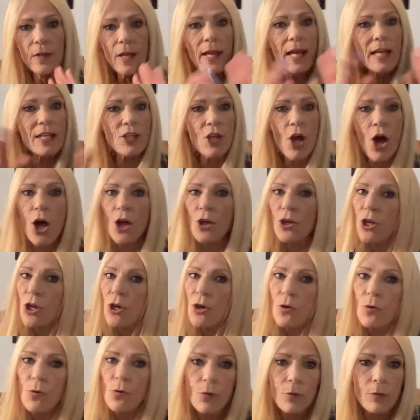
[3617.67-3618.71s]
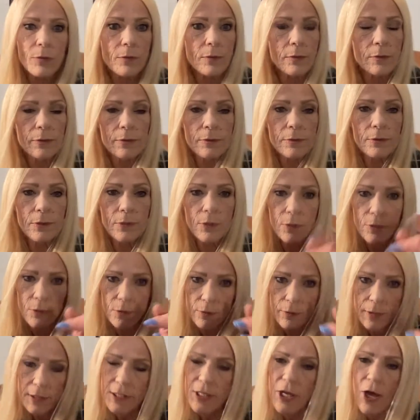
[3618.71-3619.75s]
That's all you.
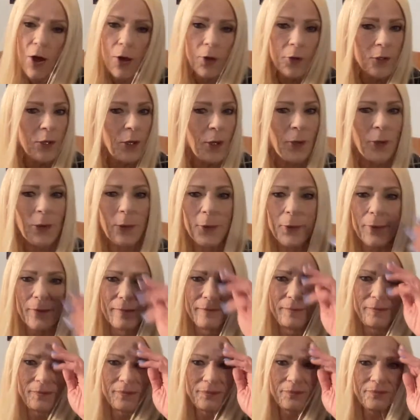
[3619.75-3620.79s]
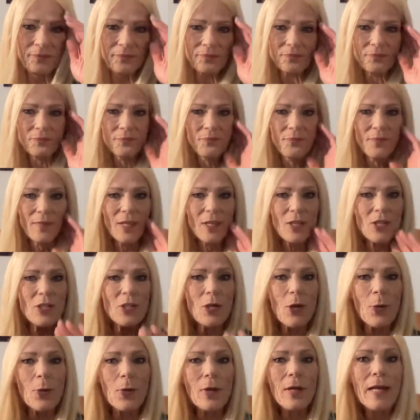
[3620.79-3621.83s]
It's all you.
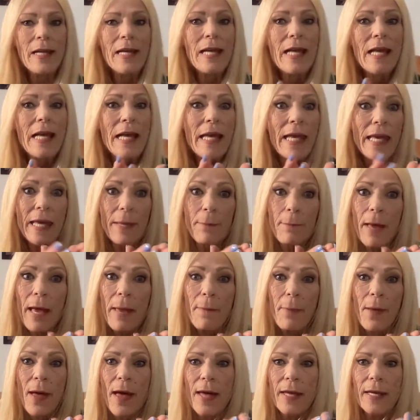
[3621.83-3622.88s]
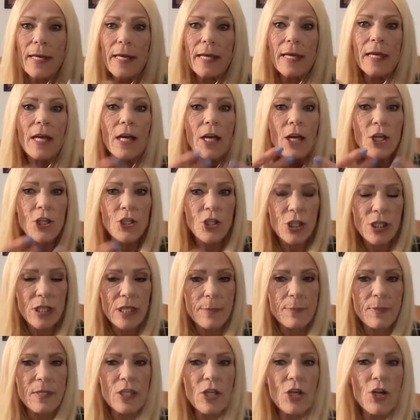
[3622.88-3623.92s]
So in my body, just
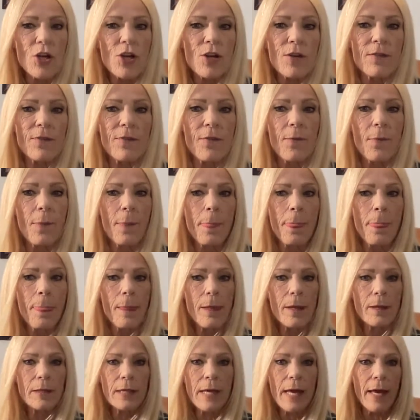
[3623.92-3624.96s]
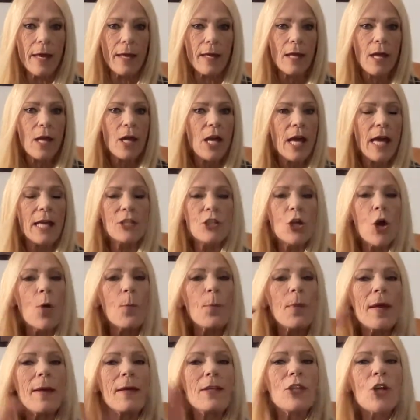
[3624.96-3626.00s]
observe. Okay. And
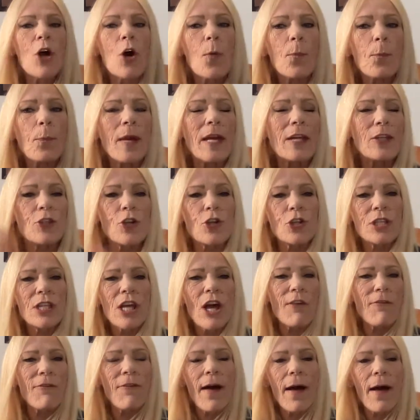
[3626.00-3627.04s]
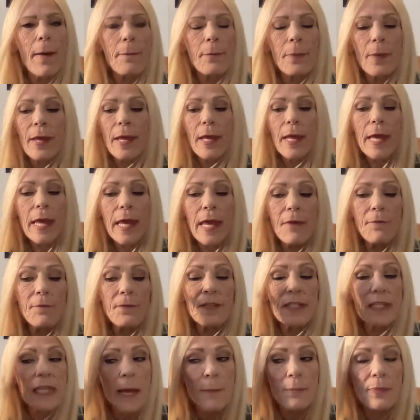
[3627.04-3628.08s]
don't beat yourself up. If
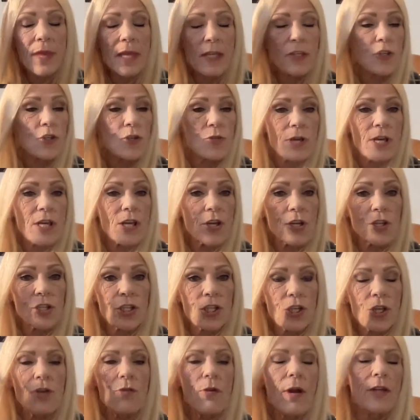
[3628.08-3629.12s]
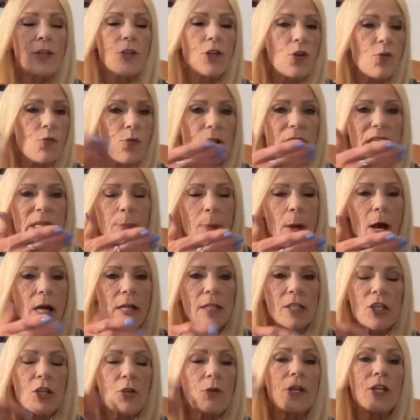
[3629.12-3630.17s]
something triggers you and you
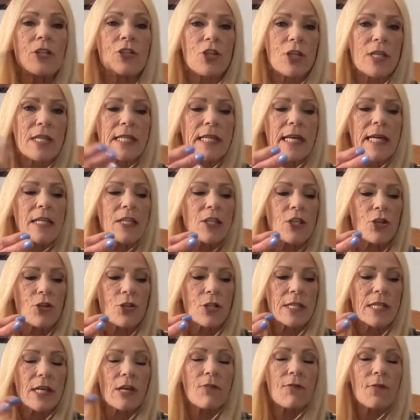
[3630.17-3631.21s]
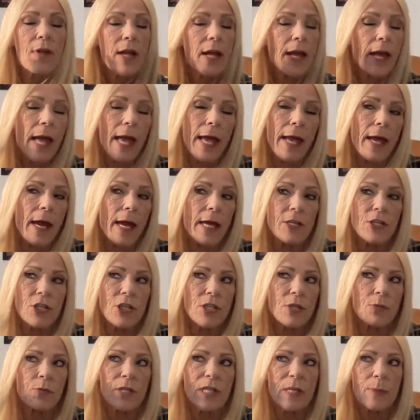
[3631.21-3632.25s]
respond to it, just say to yourself, hey, I
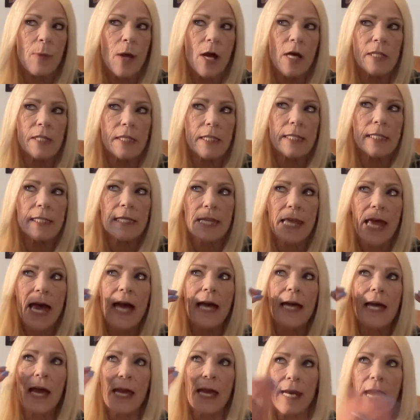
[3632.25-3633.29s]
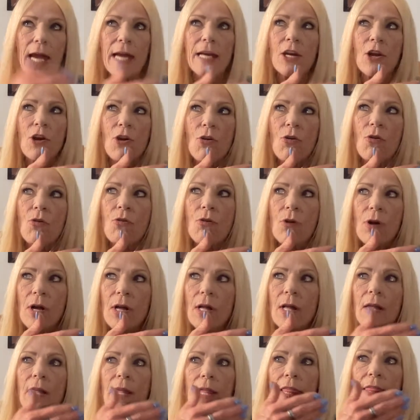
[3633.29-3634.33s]
just responded to that. And I know
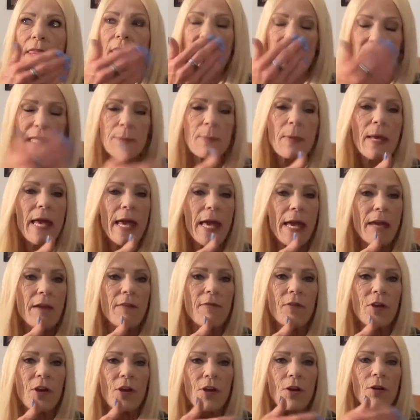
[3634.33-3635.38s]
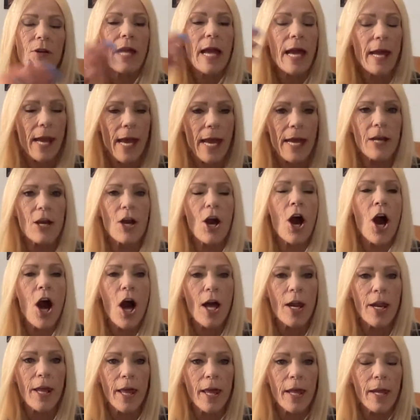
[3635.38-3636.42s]
that's behavior and I
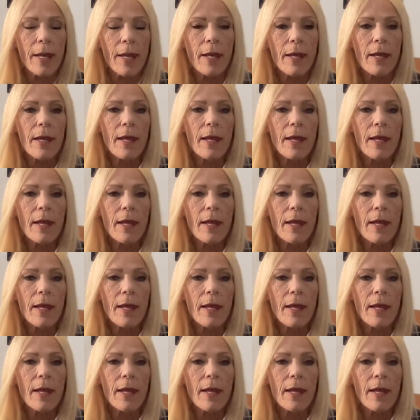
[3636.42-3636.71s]
caught it,